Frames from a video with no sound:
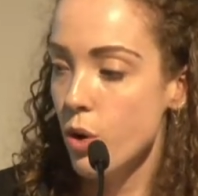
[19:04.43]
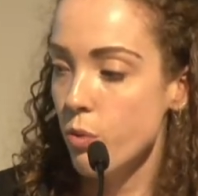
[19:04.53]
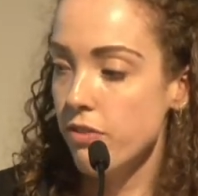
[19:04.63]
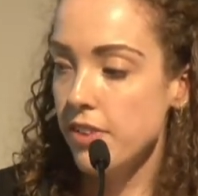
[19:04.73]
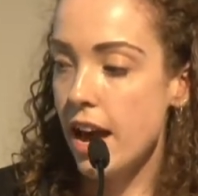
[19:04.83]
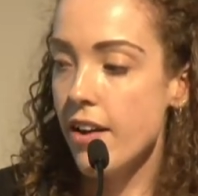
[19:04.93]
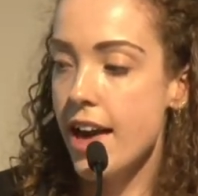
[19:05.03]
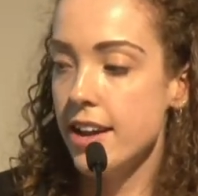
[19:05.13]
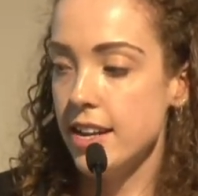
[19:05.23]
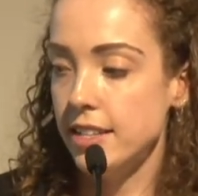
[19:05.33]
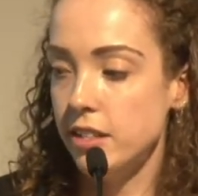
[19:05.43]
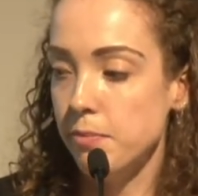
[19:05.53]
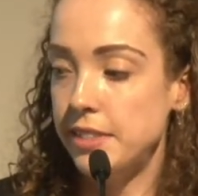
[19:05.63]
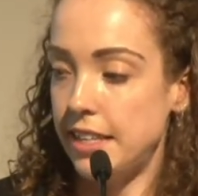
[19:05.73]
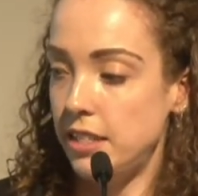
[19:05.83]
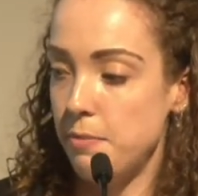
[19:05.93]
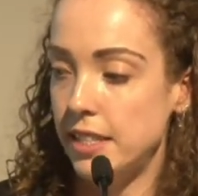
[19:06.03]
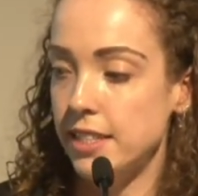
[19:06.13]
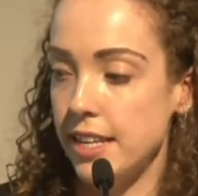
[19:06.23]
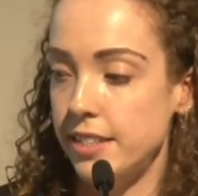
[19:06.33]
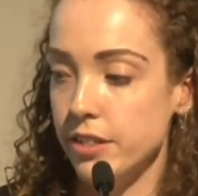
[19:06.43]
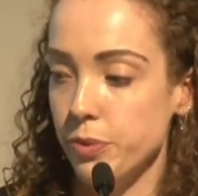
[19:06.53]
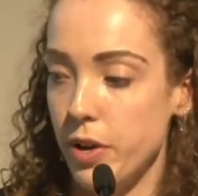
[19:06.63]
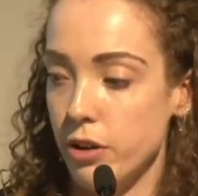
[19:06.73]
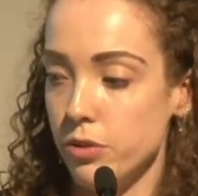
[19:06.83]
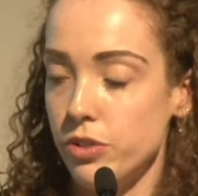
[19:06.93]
We've now added in some sesame seeds as well,